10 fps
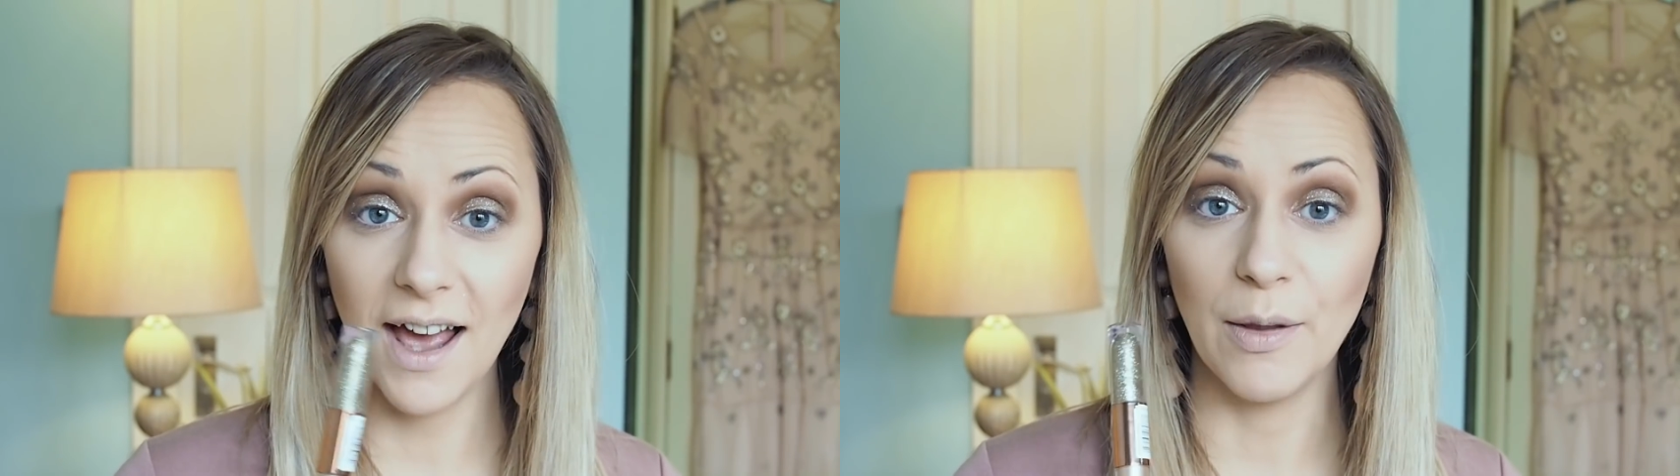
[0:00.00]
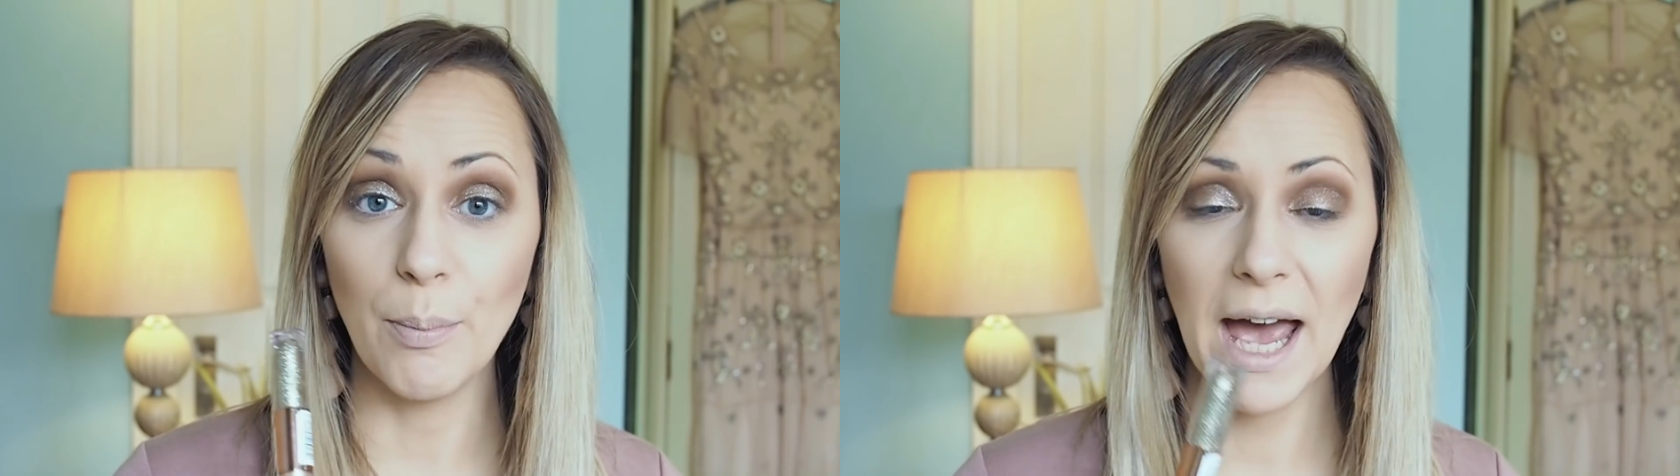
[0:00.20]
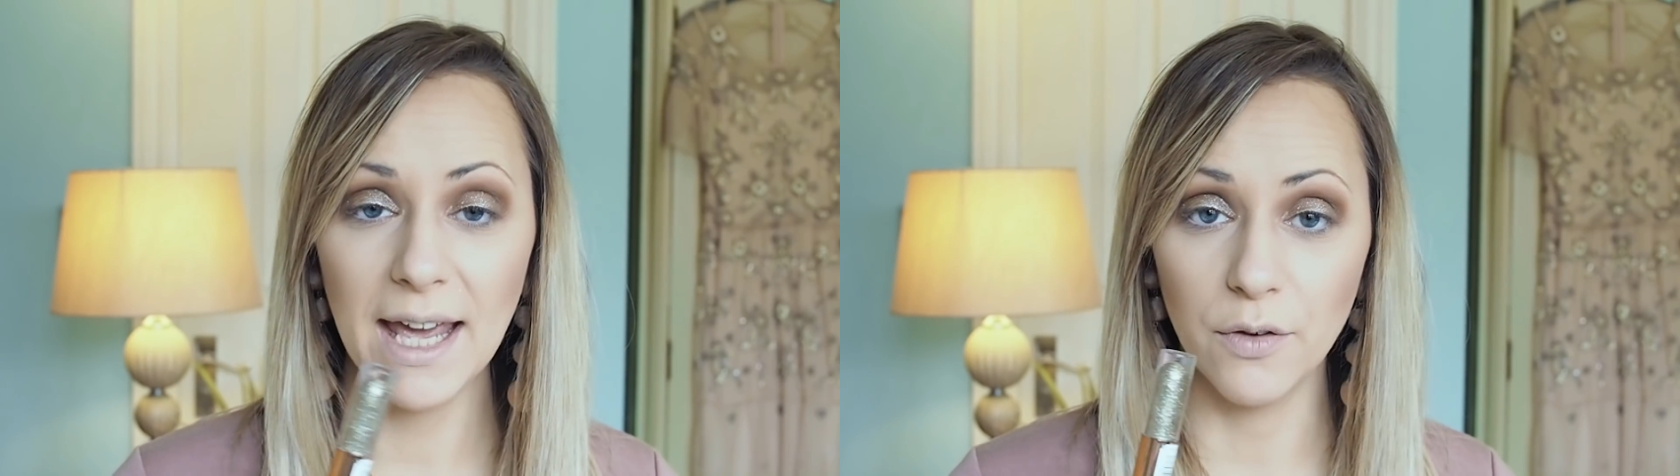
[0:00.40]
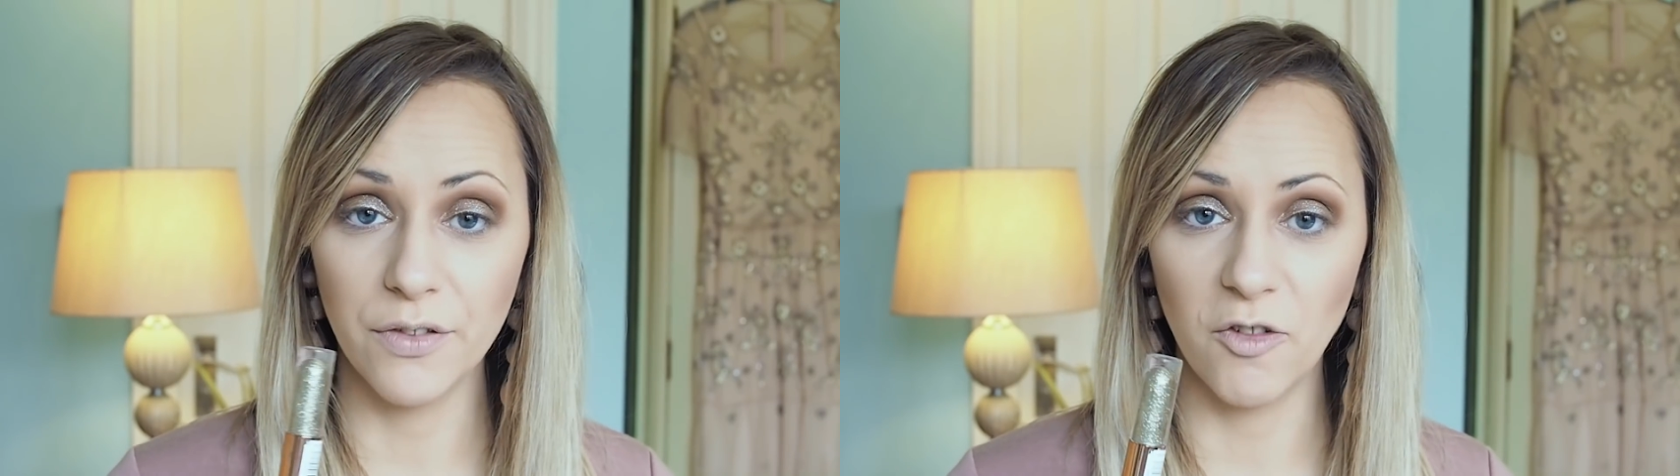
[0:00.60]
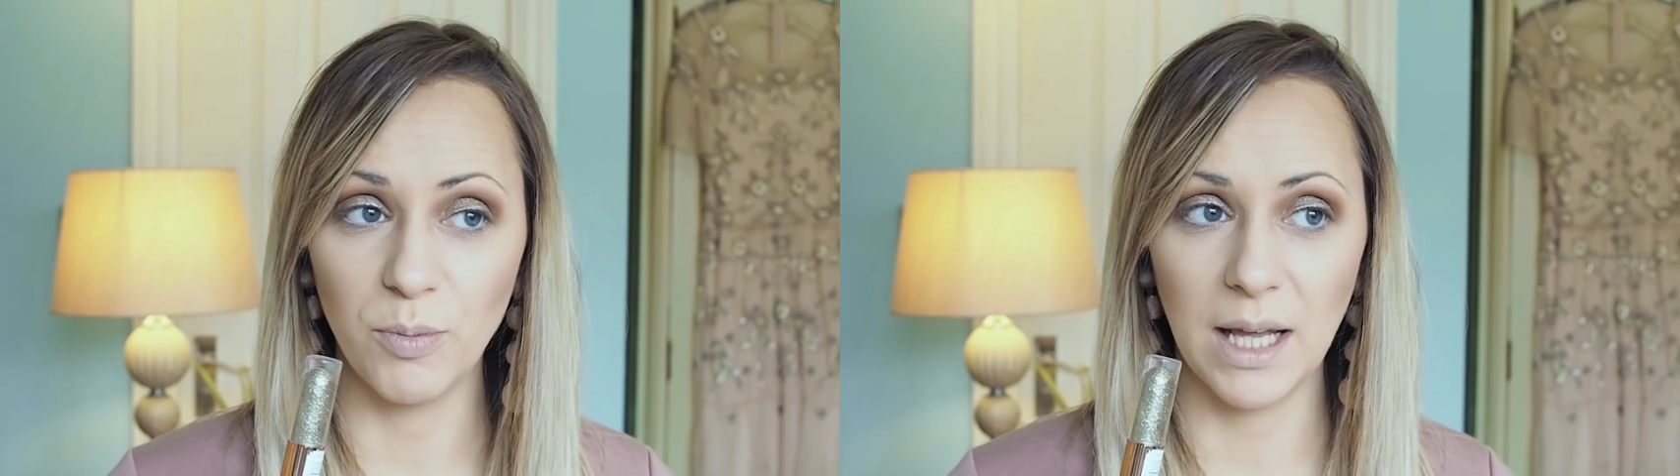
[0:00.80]
and the payoff
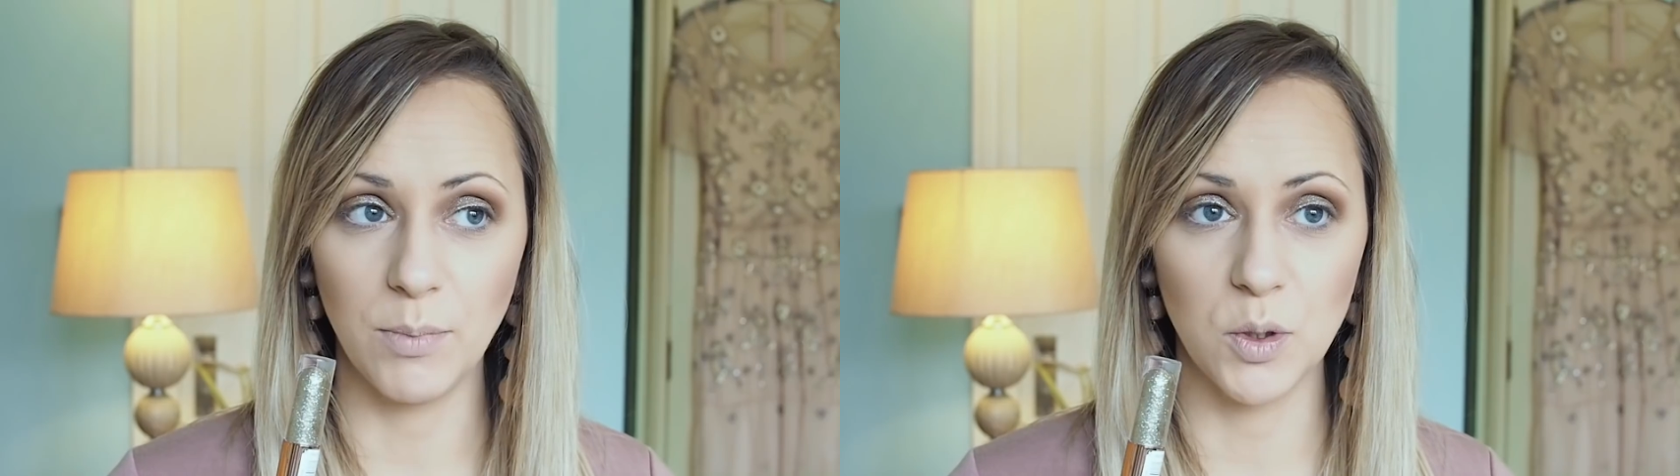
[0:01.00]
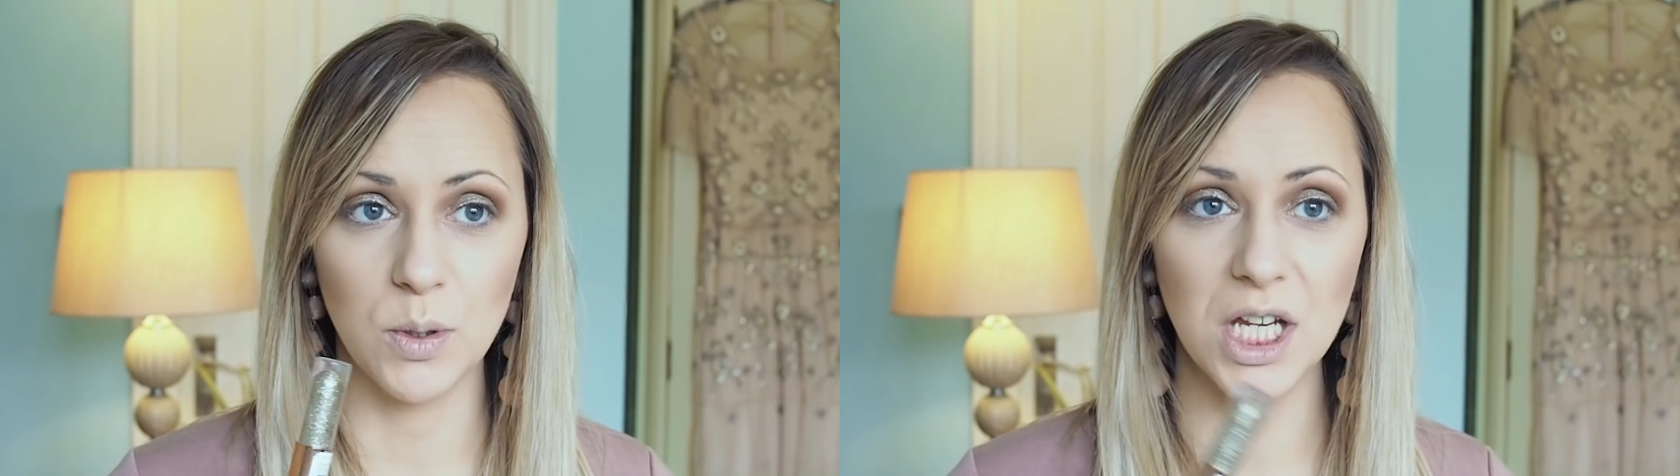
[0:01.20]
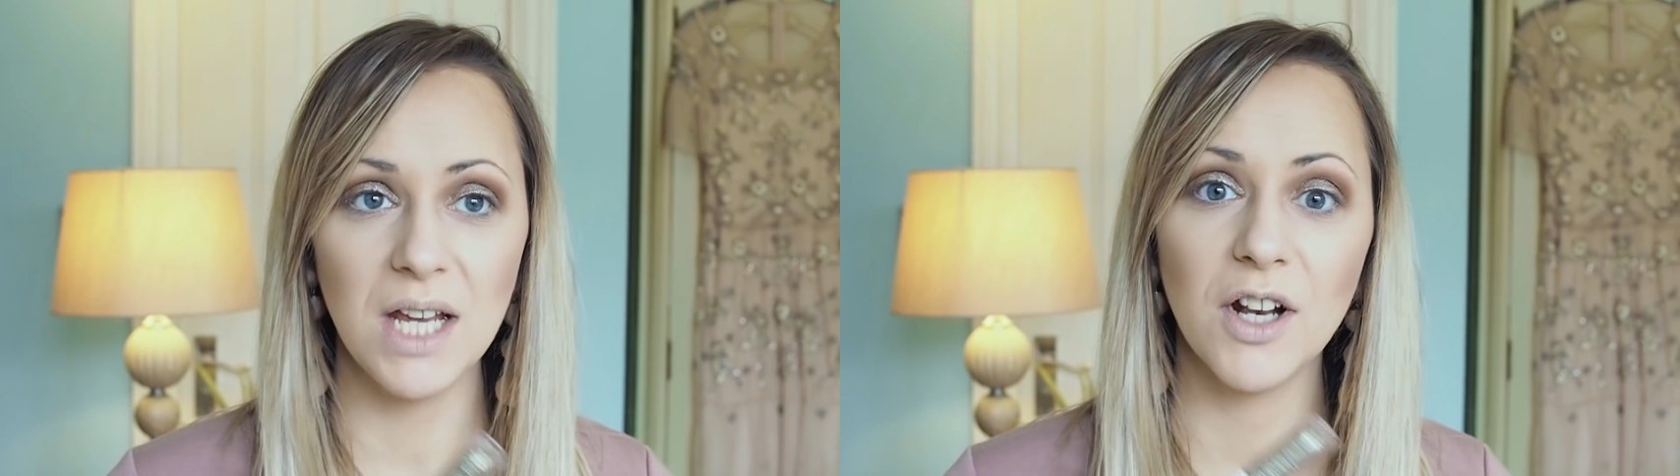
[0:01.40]
that I've been able to achieve,